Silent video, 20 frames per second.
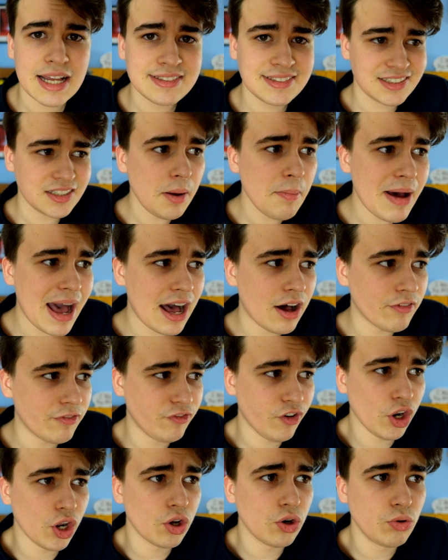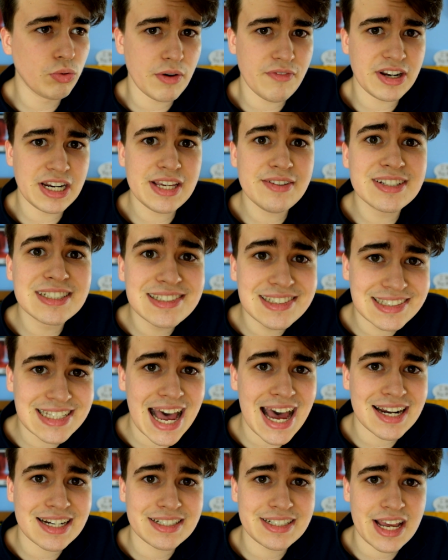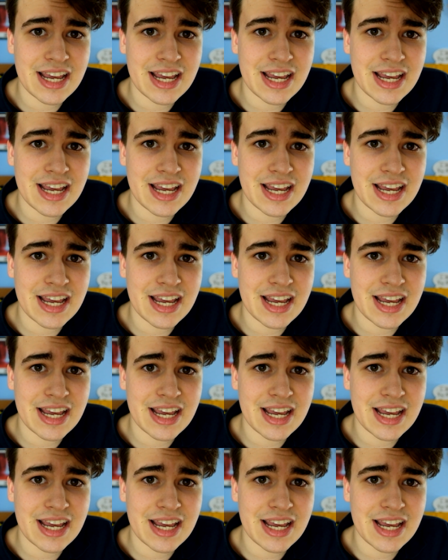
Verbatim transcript: And somehow followed with an even sadder